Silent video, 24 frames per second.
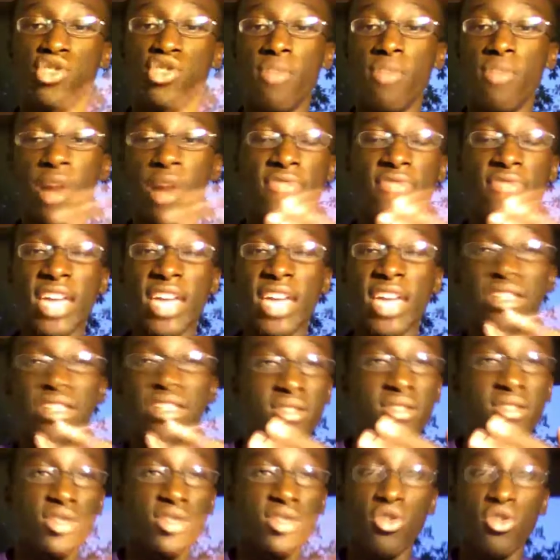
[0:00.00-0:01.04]
about that
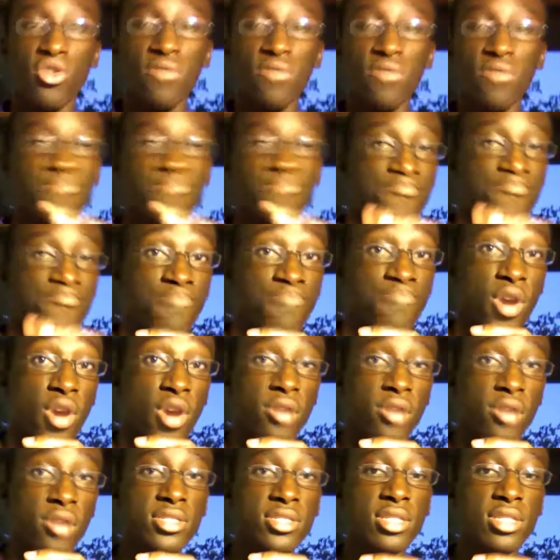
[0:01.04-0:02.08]
little
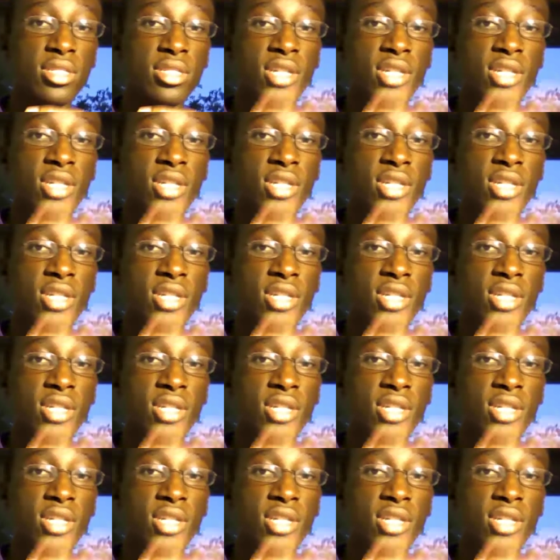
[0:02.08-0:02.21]
part.